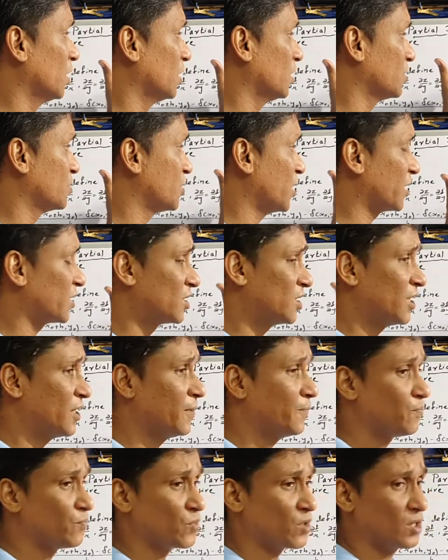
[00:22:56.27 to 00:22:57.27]
check
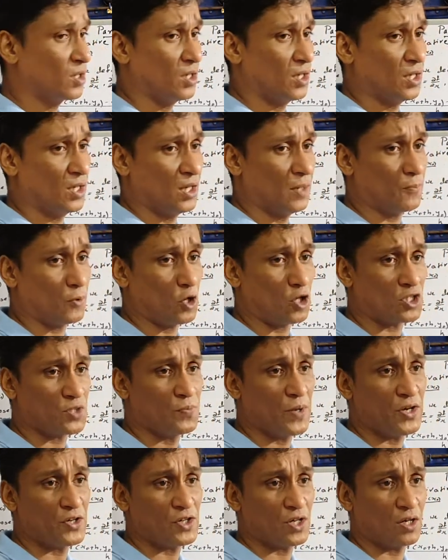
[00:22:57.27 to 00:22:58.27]
the
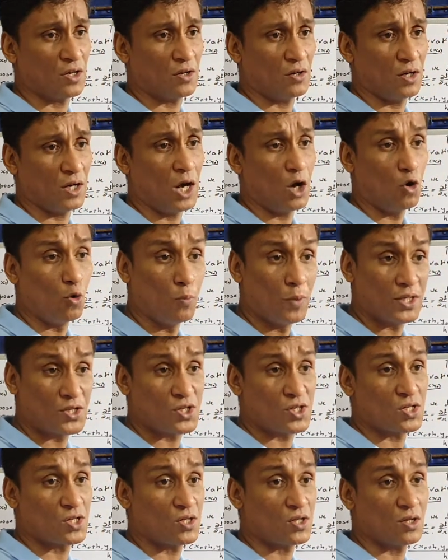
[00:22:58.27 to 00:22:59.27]
approximation, how
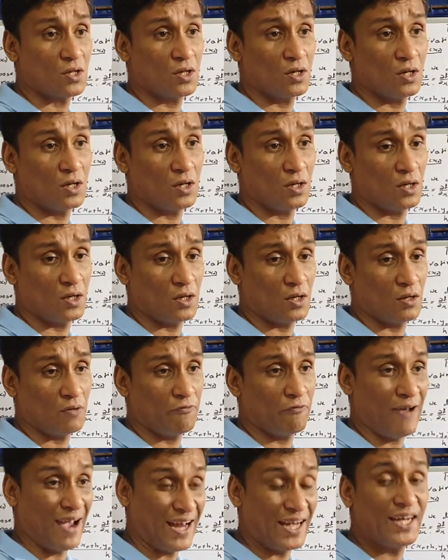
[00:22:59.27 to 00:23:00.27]
much
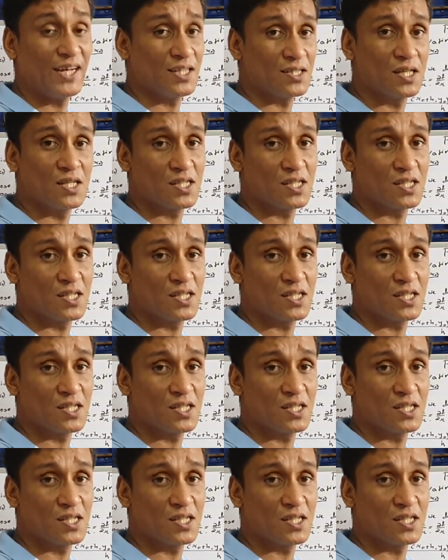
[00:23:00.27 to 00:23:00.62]
valid is this